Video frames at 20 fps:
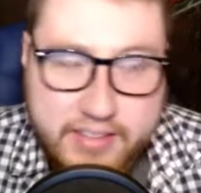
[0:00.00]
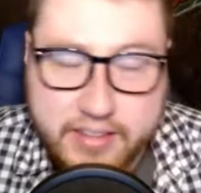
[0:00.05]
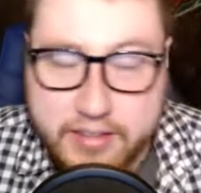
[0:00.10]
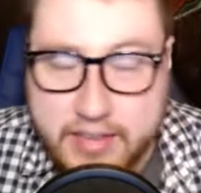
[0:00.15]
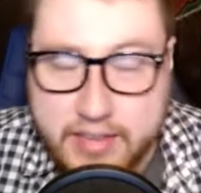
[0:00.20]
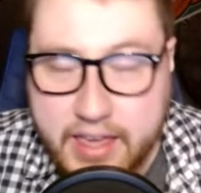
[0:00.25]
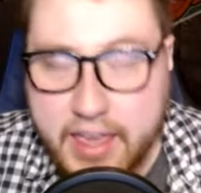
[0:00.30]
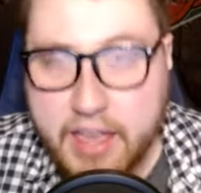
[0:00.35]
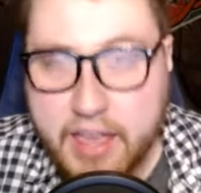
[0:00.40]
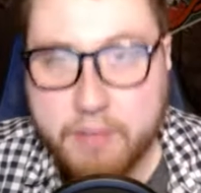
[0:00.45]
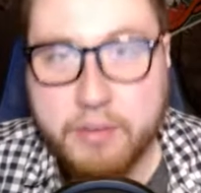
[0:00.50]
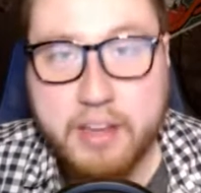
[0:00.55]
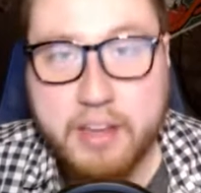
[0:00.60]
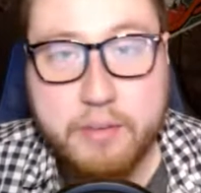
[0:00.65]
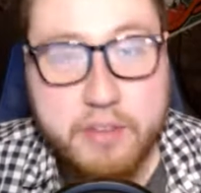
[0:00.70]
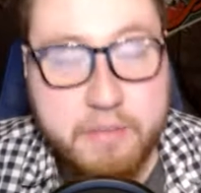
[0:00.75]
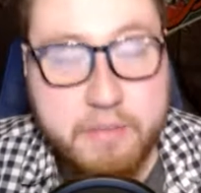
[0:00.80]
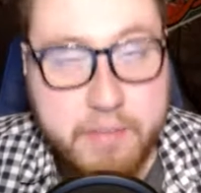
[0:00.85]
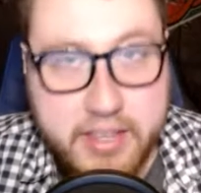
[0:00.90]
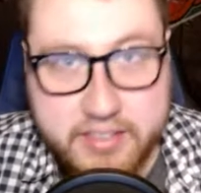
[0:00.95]
Cam,
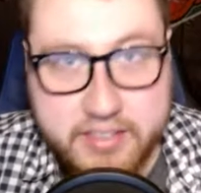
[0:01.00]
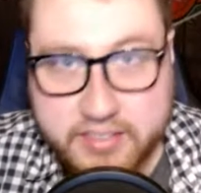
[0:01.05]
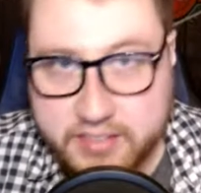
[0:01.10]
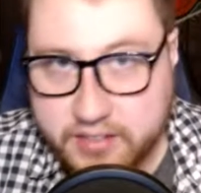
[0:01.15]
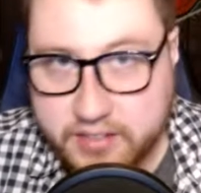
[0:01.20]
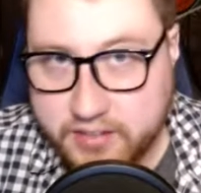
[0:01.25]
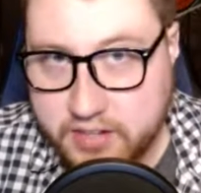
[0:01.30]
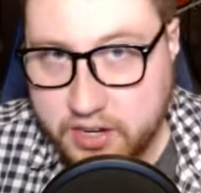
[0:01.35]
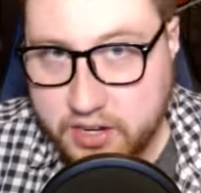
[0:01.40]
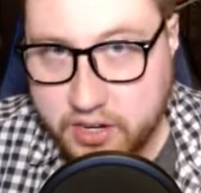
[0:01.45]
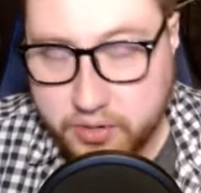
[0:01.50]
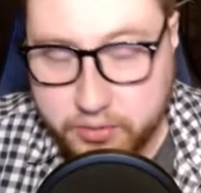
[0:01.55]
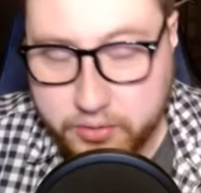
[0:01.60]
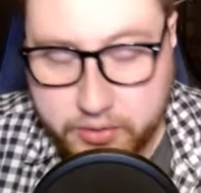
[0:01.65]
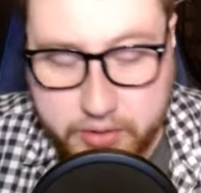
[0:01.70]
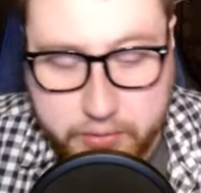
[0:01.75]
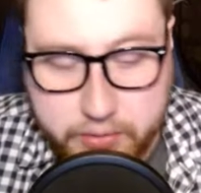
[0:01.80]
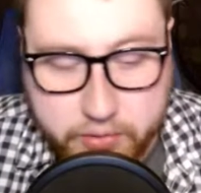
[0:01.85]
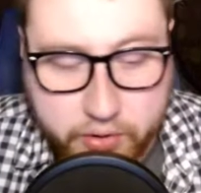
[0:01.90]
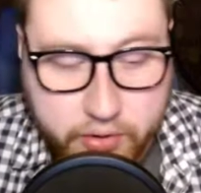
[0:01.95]
we missed, we
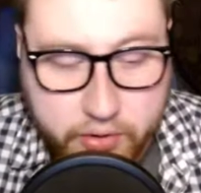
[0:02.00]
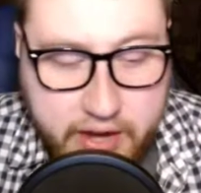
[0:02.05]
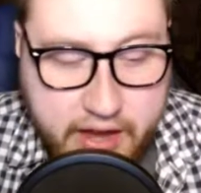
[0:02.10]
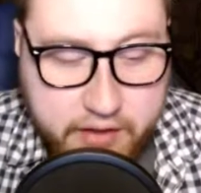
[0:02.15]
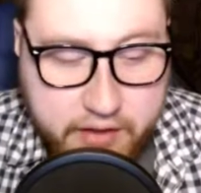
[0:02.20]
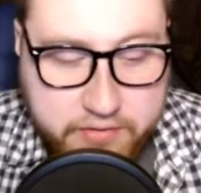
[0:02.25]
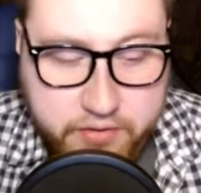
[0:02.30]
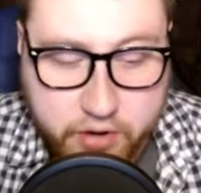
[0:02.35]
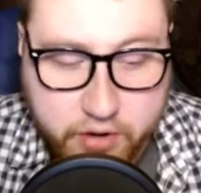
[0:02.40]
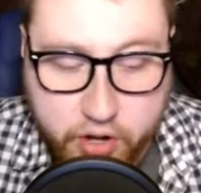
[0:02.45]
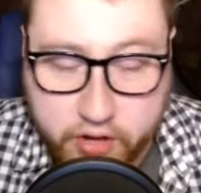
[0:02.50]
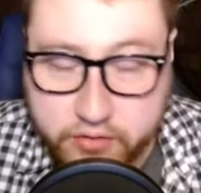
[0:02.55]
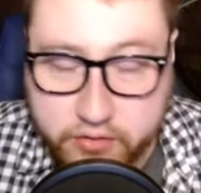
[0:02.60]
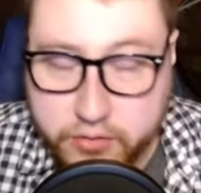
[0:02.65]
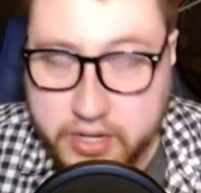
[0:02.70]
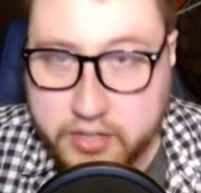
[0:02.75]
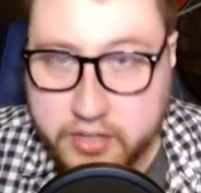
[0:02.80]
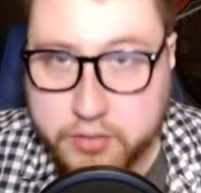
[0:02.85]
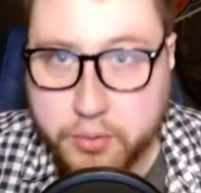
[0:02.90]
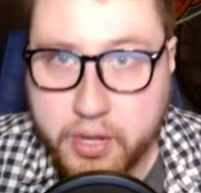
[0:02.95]
were out for all
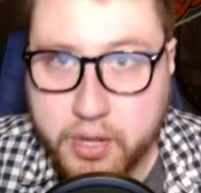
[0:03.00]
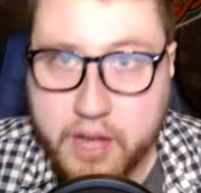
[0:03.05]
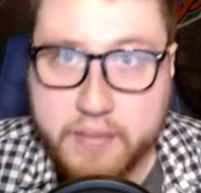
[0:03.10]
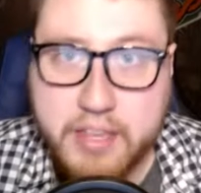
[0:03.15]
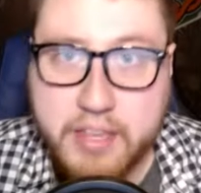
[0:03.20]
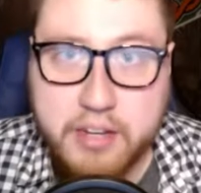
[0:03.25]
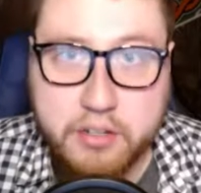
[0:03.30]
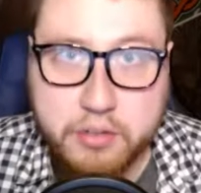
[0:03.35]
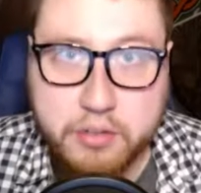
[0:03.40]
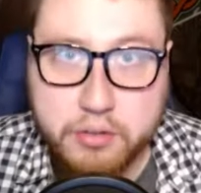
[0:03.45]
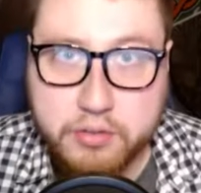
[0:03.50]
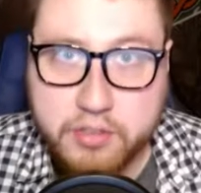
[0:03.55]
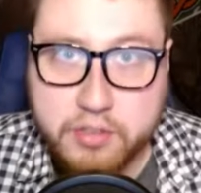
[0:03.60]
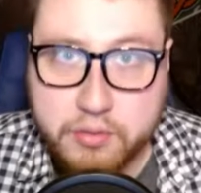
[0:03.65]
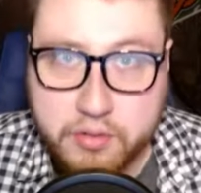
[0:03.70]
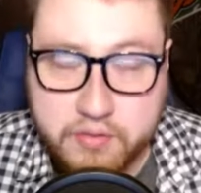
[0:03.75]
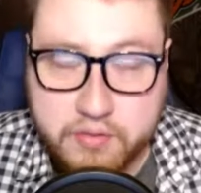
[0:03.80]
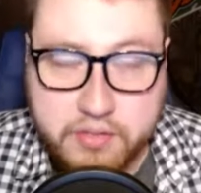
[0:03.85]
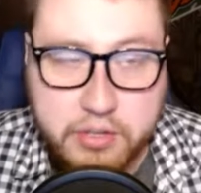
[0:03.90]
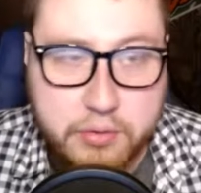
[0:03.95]
week 12. That include the
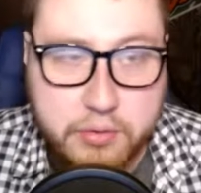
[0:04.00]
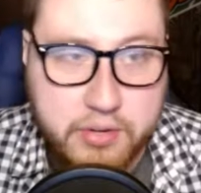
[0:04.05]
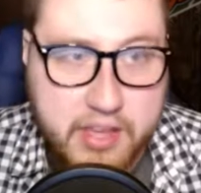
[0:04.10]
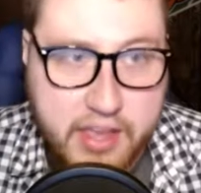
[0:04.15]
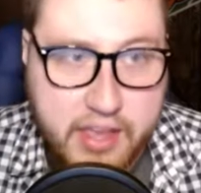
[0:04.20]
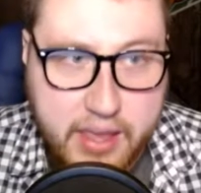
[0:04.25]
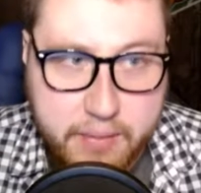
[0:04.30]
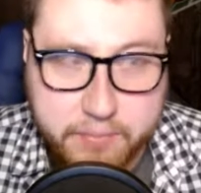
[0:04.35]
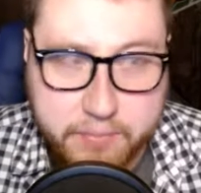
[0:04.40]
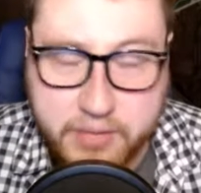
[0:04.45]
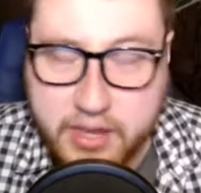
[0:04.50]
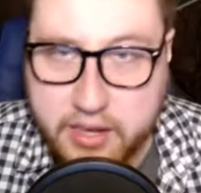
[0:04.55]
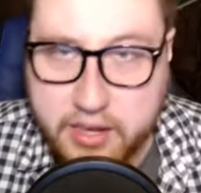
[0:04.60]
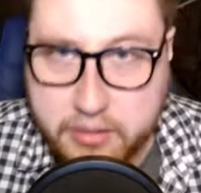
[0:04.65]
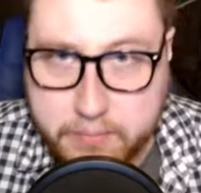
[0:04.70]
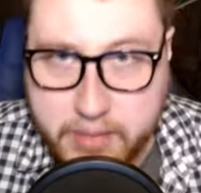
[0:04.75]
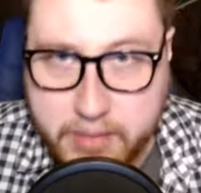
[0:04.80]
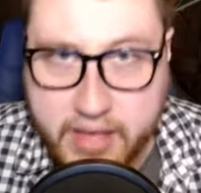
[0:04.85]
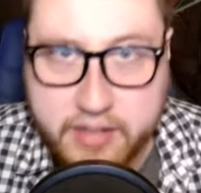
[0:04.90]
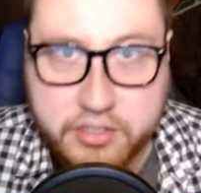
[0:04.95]
review. Cam
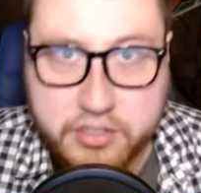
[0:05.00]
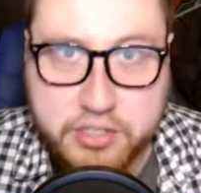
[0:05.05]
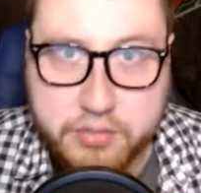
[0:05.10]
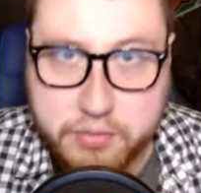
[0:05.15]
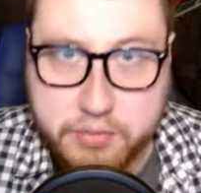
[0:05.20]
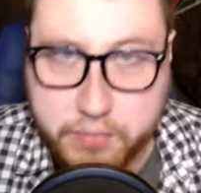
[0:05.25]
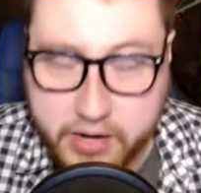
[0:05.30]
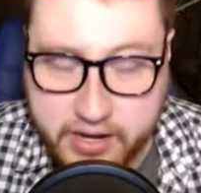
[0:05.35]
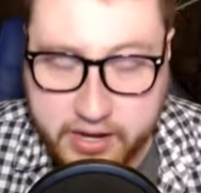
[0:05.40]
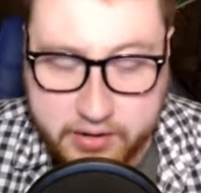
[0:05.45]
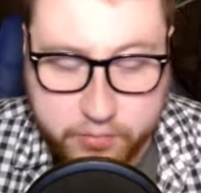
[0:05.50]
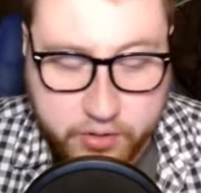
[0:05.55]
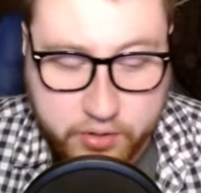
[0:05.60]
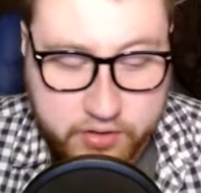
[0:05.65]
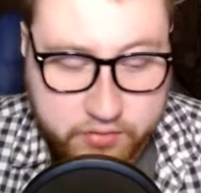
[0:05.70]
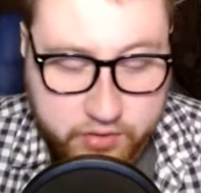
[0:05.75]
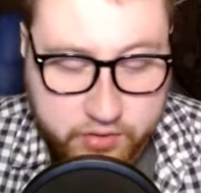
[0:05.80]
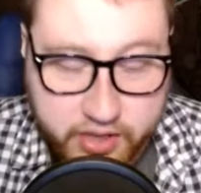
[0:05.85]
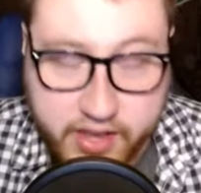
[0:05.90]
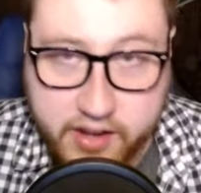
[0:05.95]
getting benched, so you probably
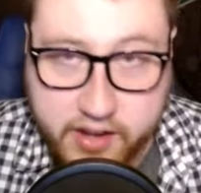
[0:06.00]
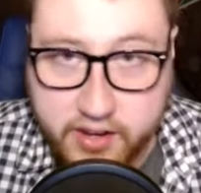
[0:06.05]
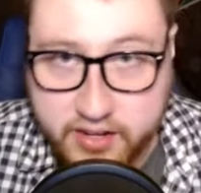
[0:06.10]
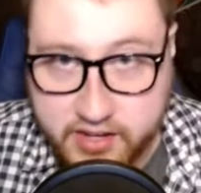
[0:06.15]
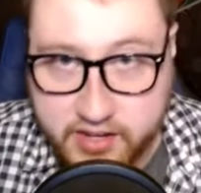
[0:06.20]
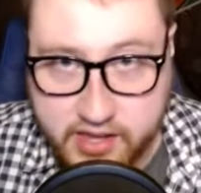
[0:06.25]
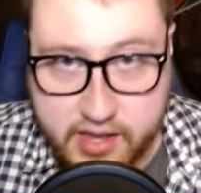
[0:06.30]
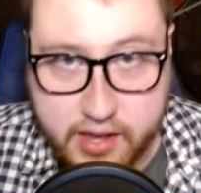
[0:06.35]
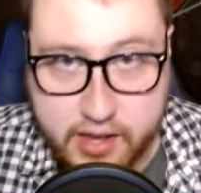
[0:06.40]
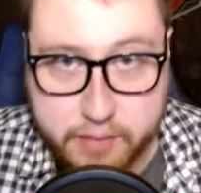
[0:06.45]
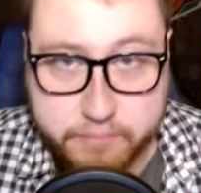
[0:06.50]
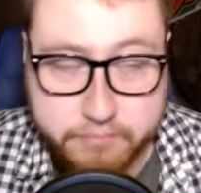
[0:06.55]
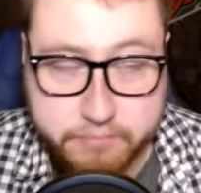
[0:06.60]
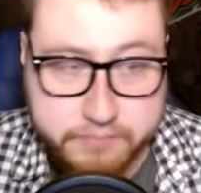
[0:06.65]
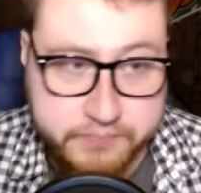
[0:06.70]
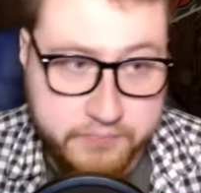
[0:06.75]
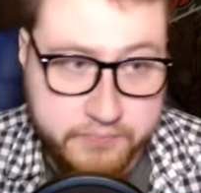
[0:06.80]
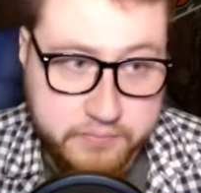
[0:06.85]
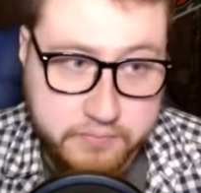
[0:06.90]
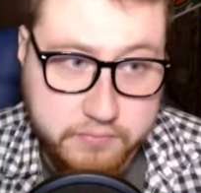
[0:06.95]
weren't relying on Cam.
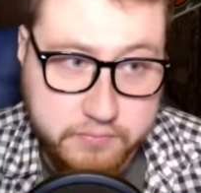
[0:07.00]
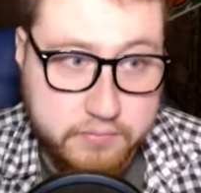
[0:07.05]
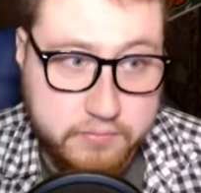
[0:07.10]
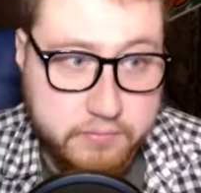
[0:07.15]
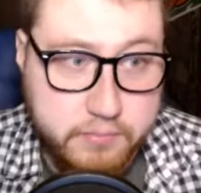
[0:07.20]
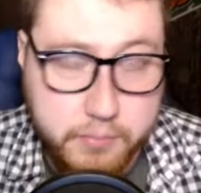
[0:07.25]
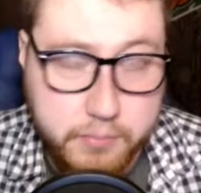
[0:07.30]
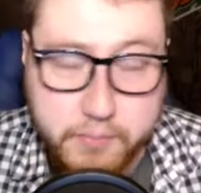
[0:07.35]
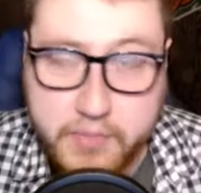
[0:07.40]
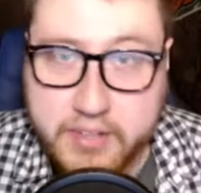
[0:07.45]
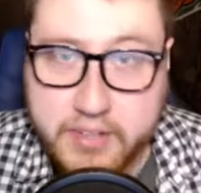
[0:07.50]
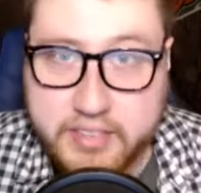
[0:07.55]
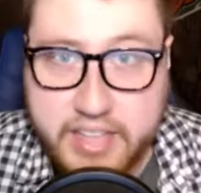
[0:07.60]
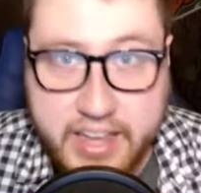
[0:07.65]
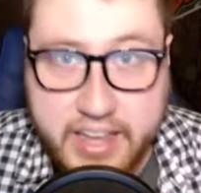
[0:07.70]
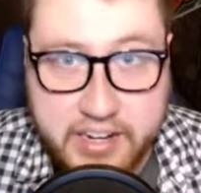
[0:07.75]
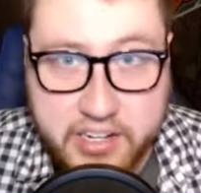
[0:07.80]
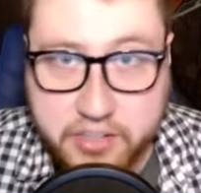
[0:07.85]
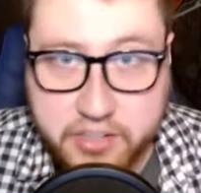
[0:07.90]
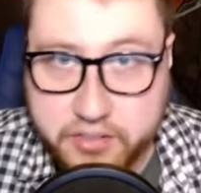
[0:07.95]

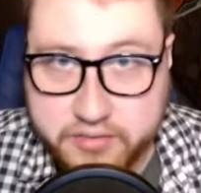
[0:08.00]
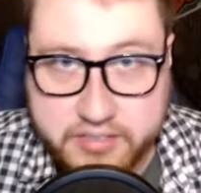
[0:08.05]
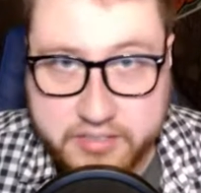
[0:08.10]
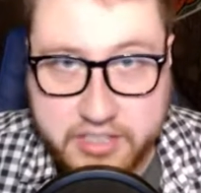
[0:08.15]
Tannehill,